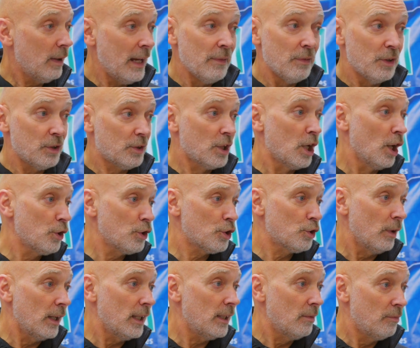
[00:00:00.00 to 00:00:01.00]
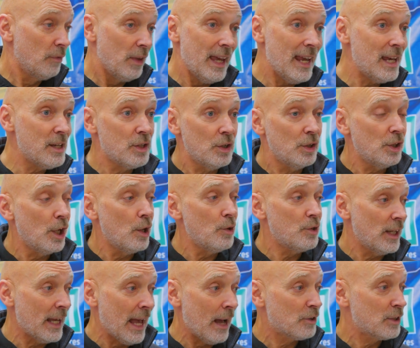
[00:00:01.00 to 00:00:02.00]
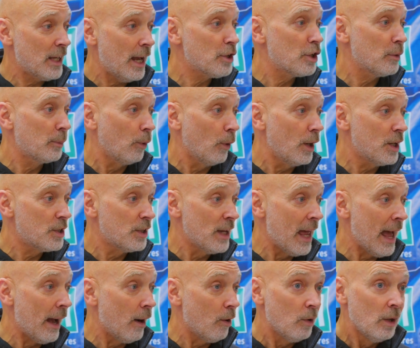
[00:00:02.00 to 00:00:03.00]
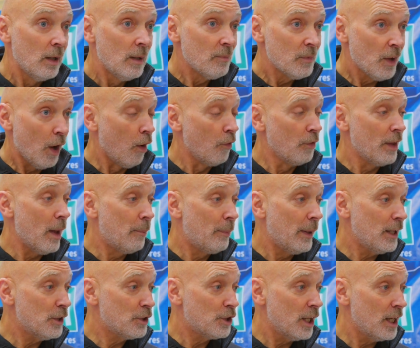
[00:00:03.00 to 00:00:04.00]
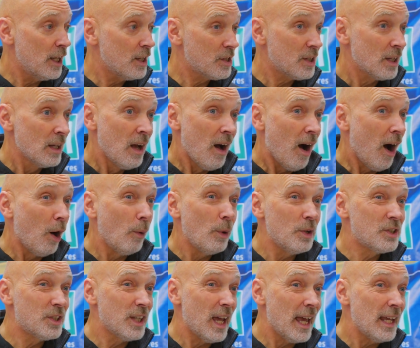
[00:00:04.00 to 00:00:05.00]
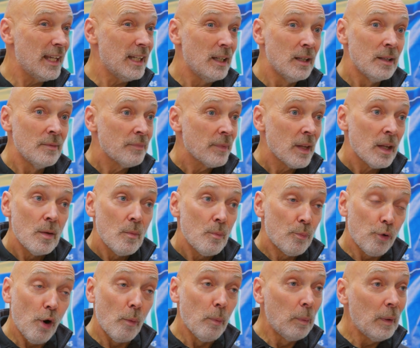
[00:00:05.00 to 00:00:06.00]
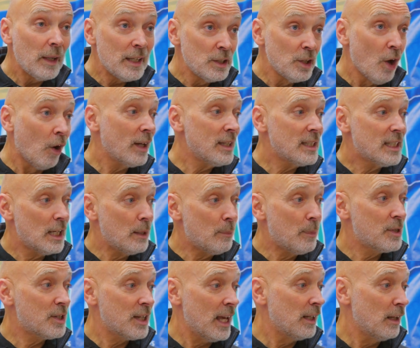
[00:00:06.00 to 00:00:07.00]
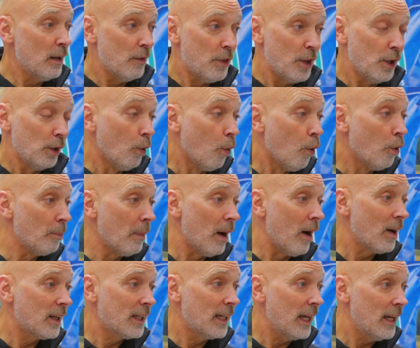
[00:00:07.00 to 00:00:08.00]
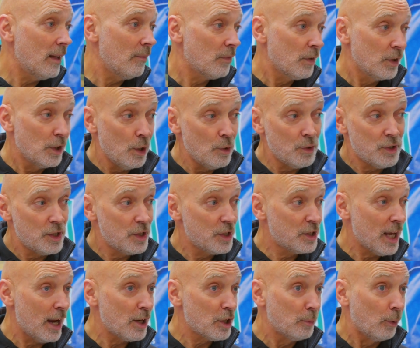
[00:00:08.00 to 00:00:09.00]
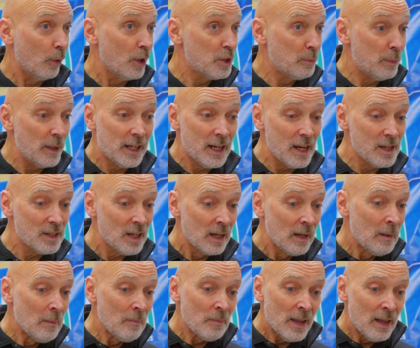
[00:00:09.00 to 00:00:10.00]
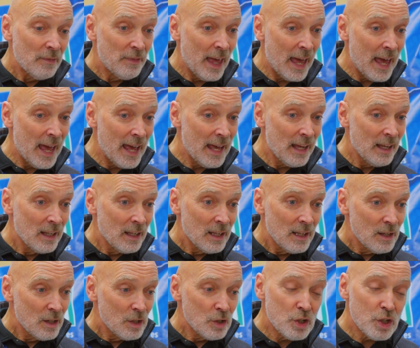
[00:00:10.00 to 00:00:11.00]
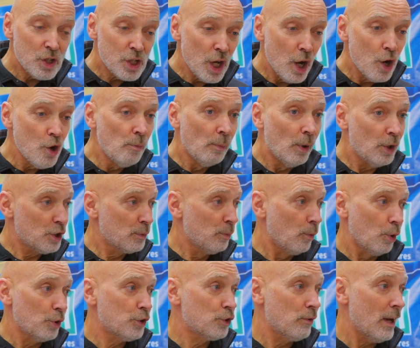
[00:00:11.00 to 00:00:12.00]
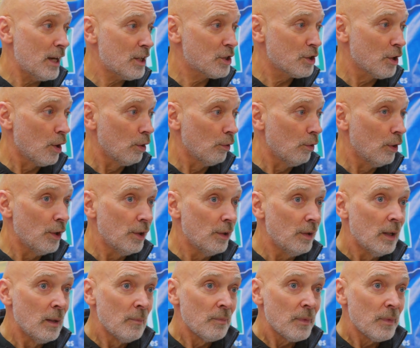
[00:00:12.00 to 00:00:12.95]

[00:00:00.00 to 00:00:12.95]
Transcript: in the country that isn't using our tetraploids now on their pitches. I would say probably 90% of the lawn market uses the tetraploids because they're so much more stress tolerant,